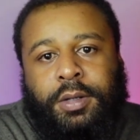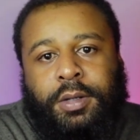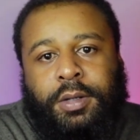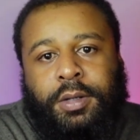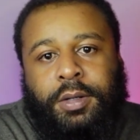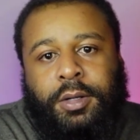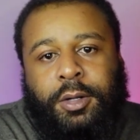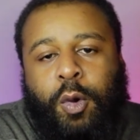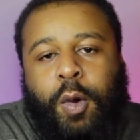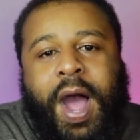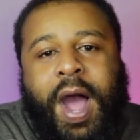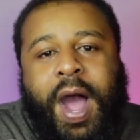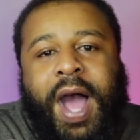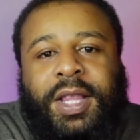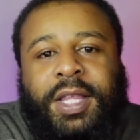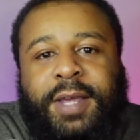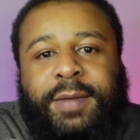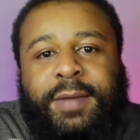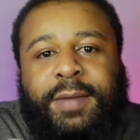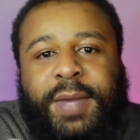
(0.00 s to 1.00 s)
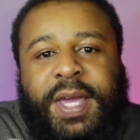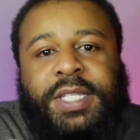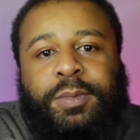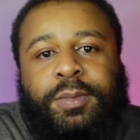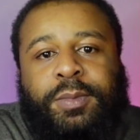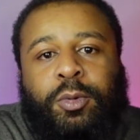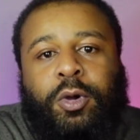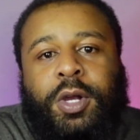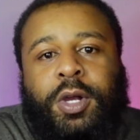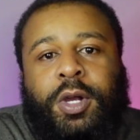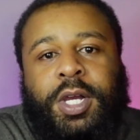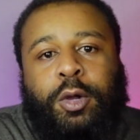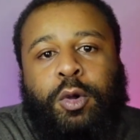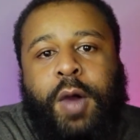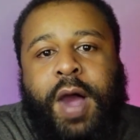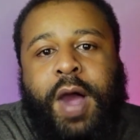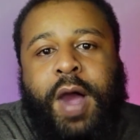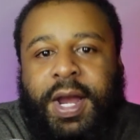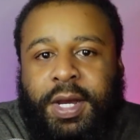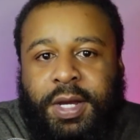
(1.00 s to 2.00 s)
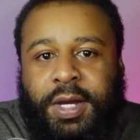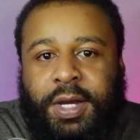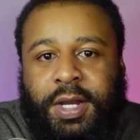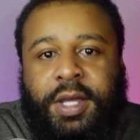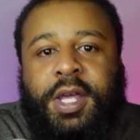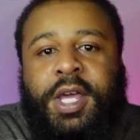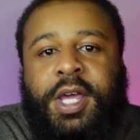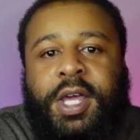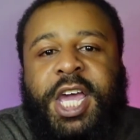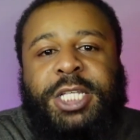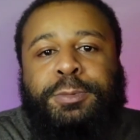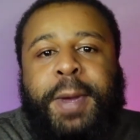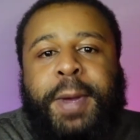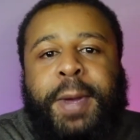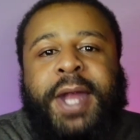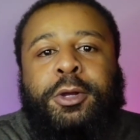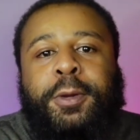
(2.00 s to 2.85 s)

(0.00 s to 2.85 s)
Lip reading: quality means more than quantity. It's better to